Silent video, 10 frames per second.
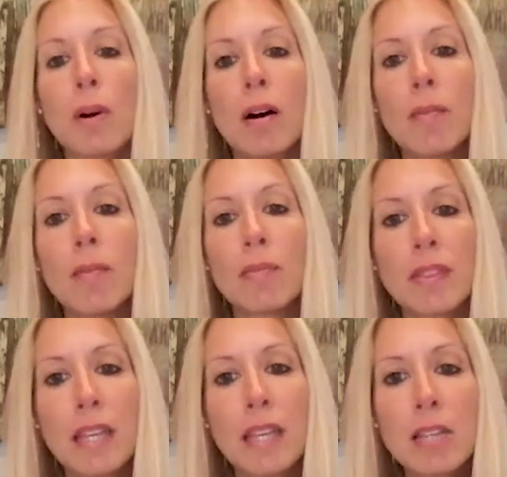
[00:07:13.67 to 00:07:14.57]
Well,
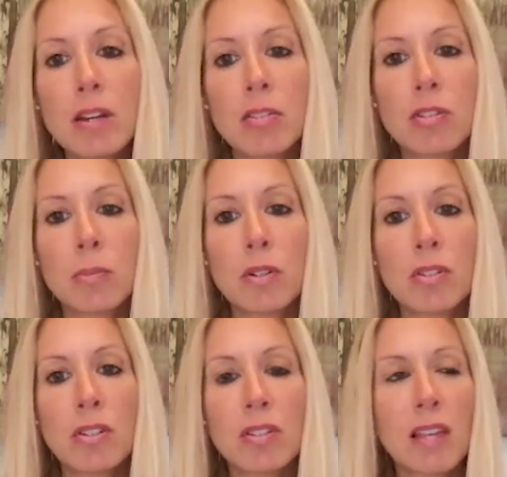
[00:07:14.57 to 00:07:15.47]
these
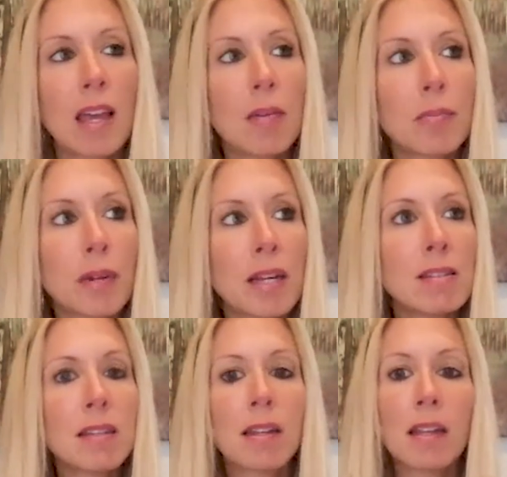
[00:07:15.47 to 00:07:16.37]
customers are saying
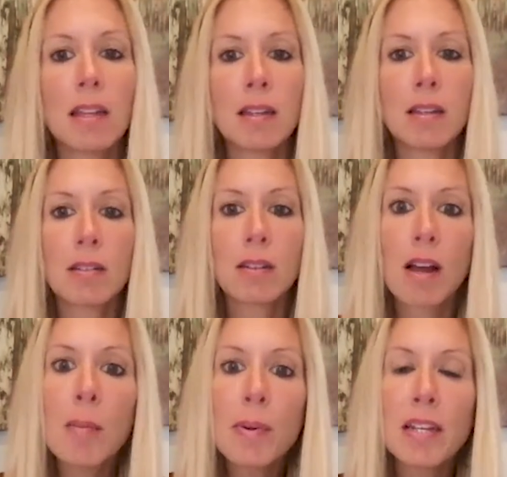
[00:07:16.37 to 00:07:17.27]
brands and
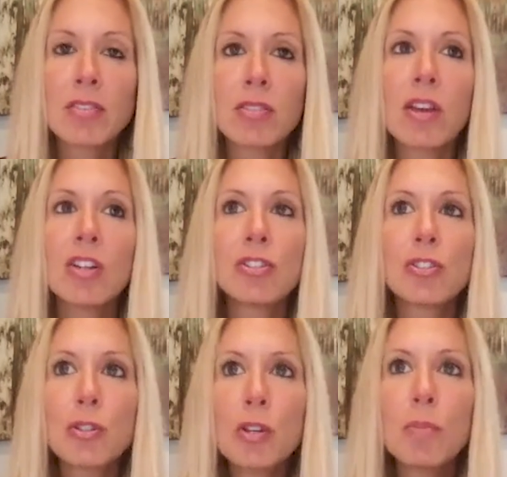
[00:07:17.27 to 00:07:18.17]
companies
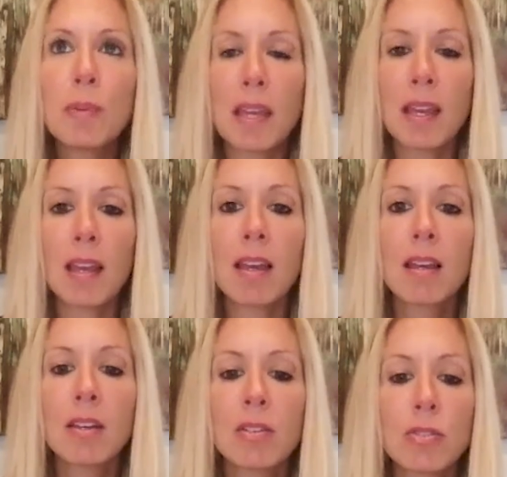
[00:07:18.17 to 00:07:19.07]
should be
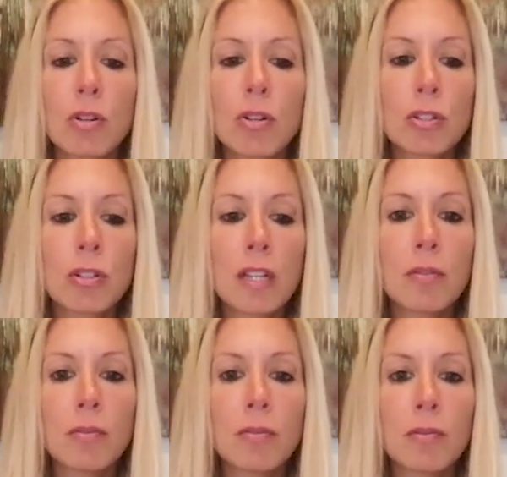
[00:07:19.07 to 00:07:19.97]

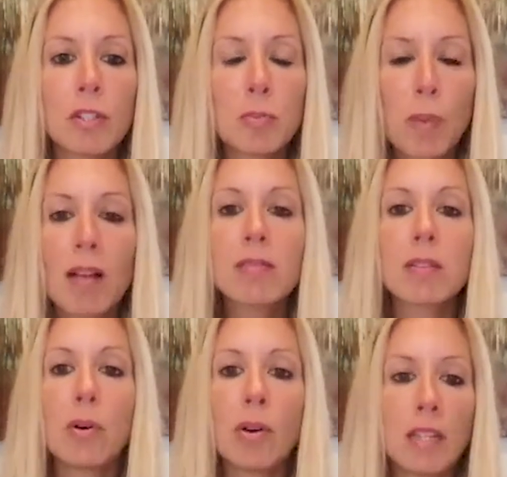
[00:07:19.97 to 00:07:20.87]
socially
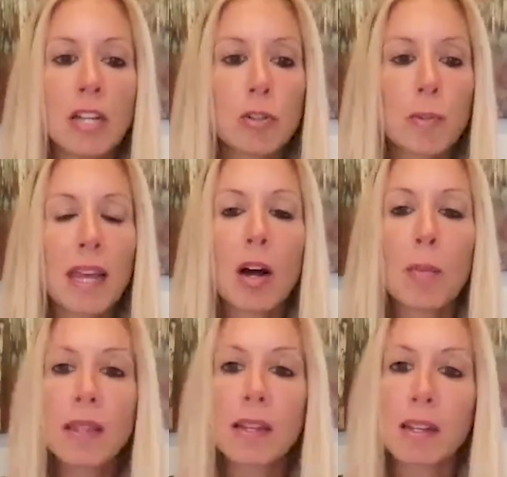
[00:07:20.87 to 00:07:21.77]
responsible and they should be
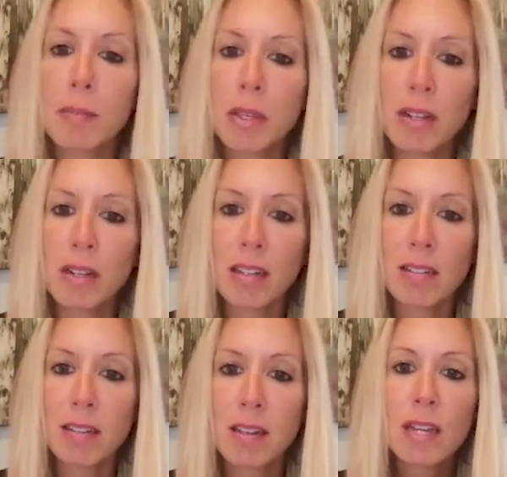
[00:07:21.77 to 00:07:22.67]
helping their
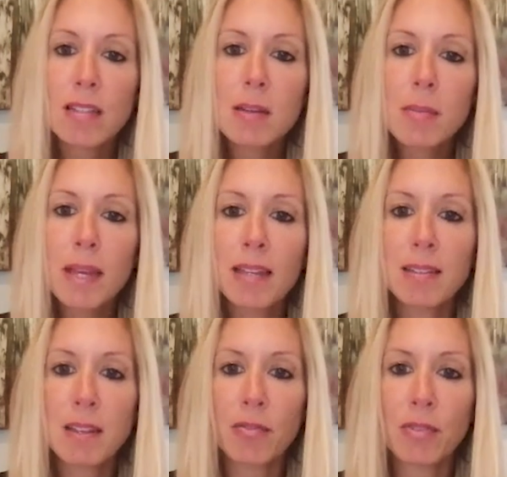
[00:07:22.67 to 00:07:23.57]
communities. So that's the
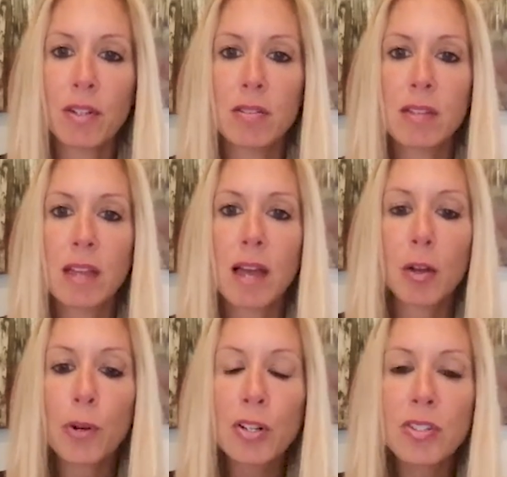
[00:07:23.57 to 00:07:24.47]
biggest difference. A
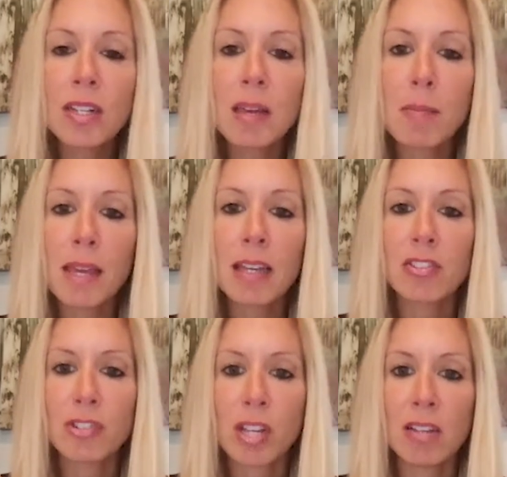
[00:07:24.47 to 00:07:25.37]
person can make
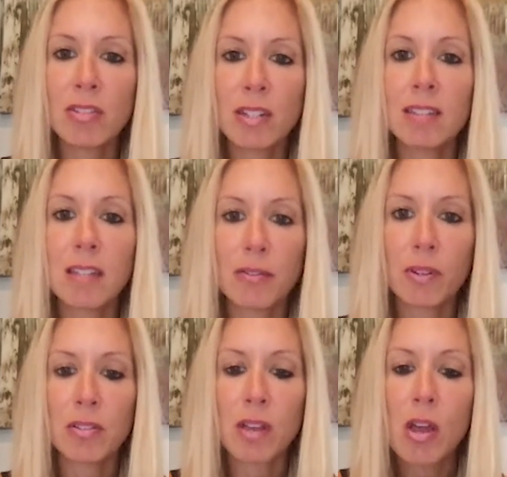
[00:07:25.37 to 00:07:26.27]
a change and a
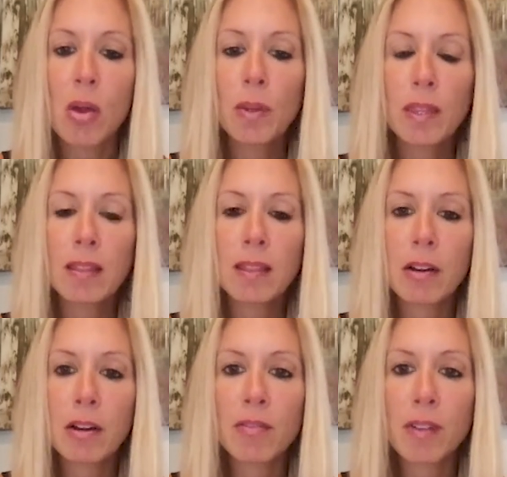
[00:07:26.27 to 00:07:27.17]
difference within
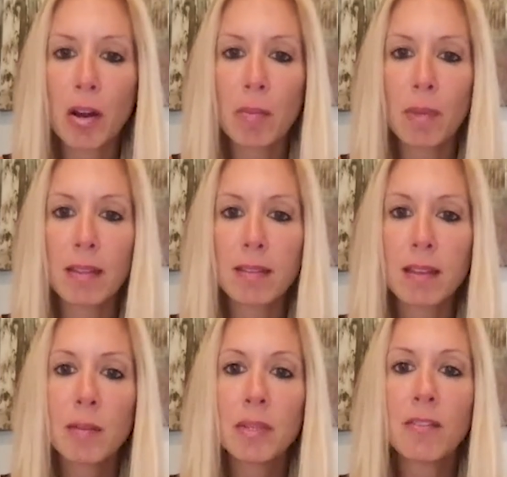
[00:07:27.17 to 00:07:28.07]
their environment.
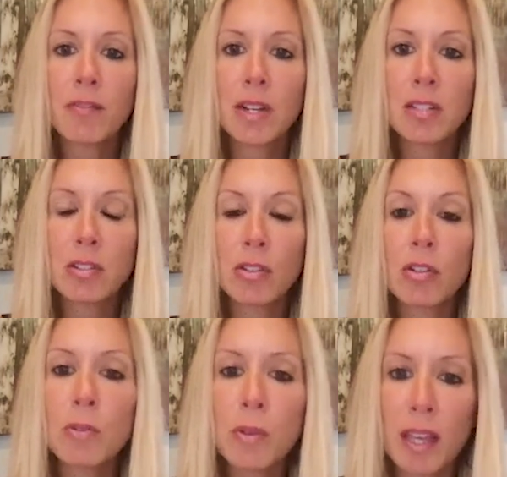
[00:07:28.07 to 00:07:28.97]
Family and friends, or
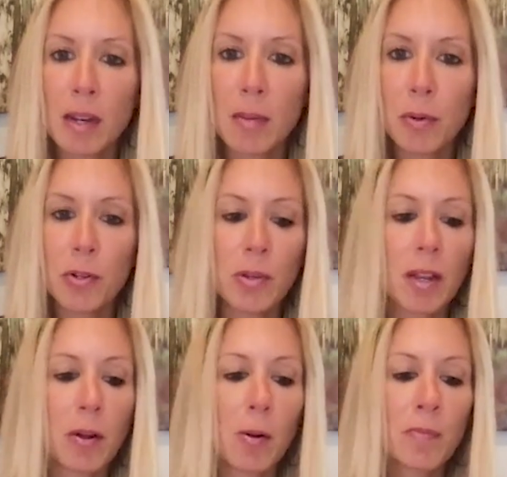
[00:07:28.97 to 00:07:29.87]
they're doing it in Puerto
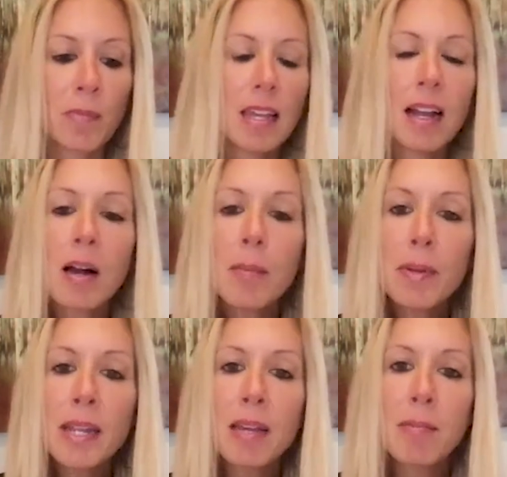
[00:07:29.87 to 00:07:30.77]
Rico. And a
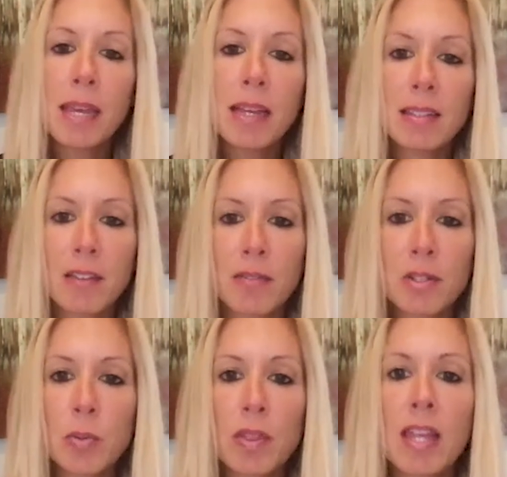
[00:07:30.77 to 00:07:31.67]
company can make a
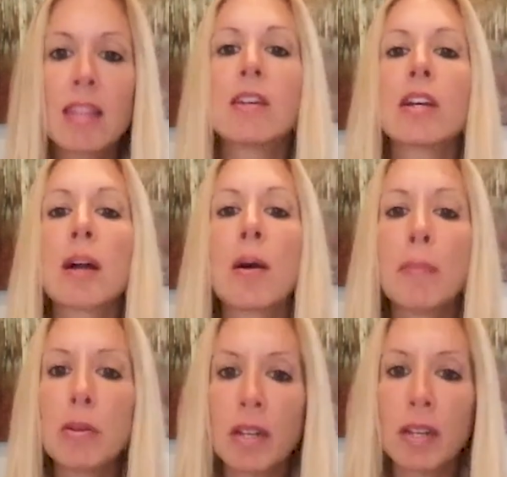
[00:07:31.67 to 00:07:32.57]
difference within their
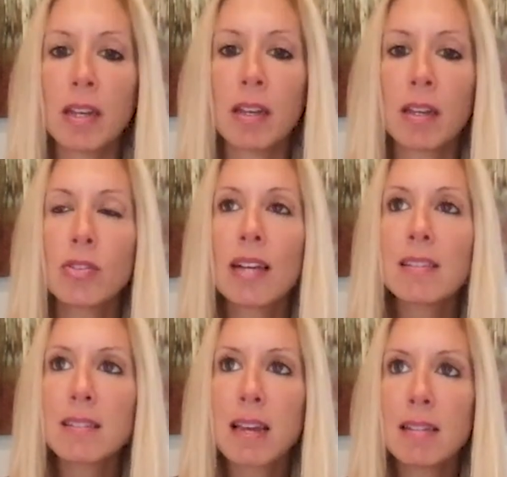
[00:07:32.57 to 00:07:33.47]
community. So
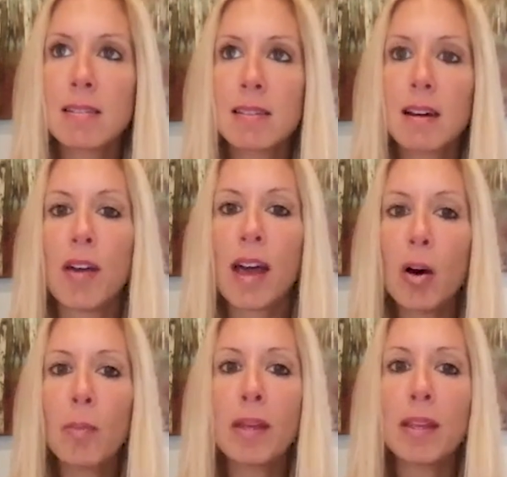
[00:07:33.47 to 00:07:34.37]
that sense of
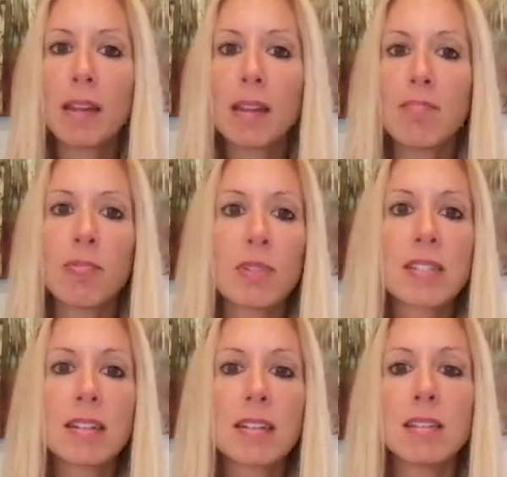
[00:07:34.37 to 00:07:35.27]
help and
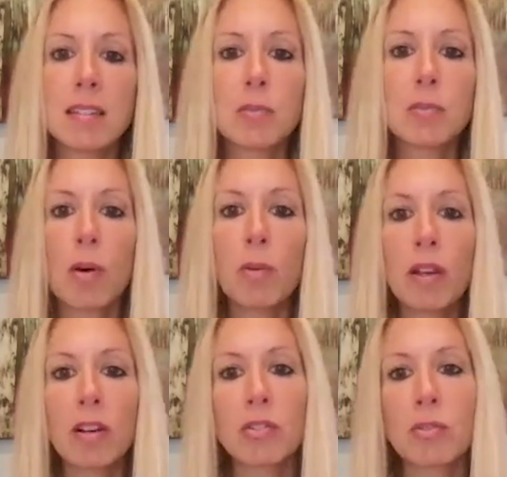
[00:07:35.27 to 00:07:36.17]
resilience is what
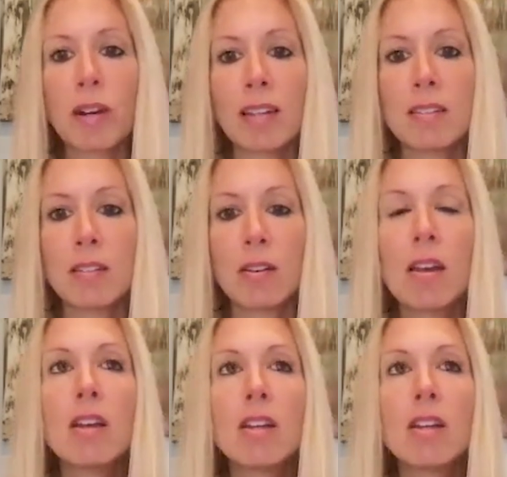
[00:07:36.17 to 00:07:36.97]
we are trying to